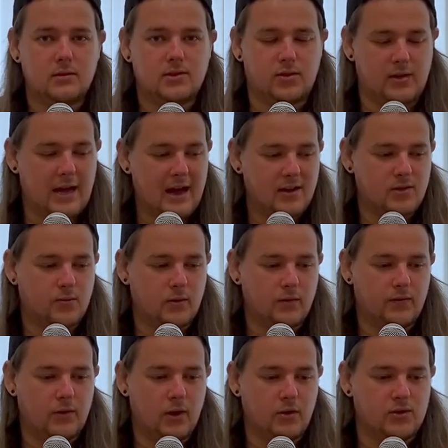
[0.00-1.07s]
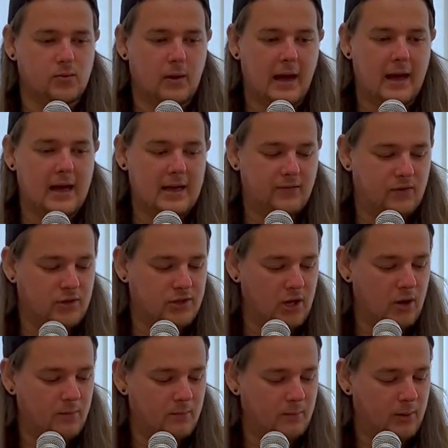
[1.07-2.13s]
So yeah, it's one of those where if you
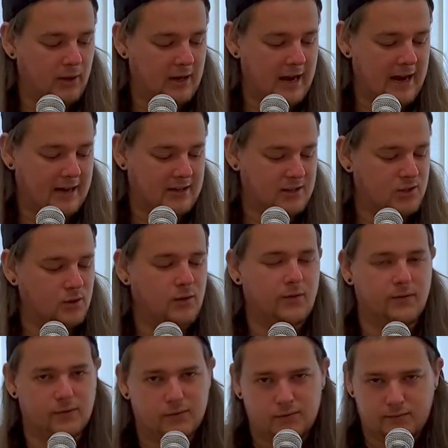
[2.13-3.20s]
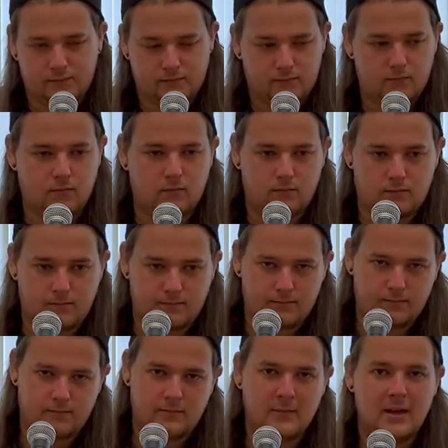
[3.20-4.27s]
don't put like the sort of,
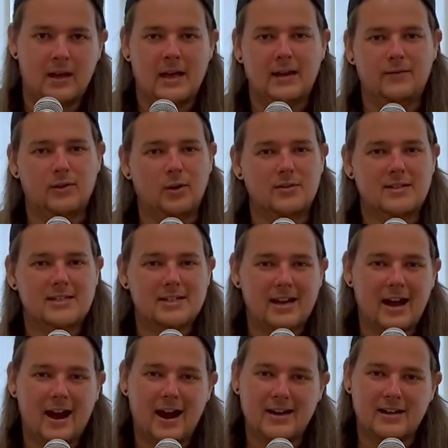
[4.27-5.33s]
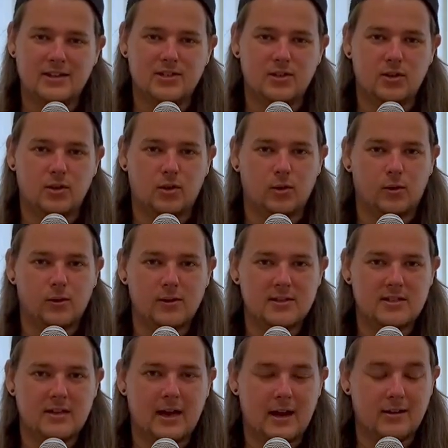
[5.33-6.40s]
if you don't slide into your
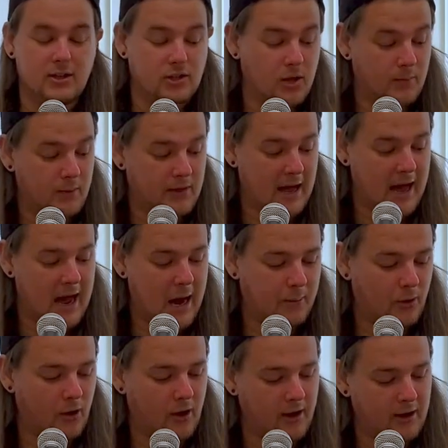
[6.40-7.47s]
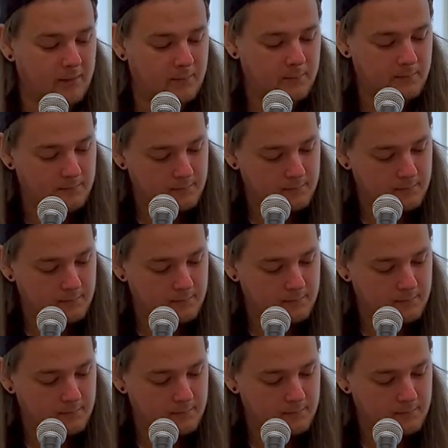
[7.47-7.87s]
chords, yeah, and you don't put that hammer on in,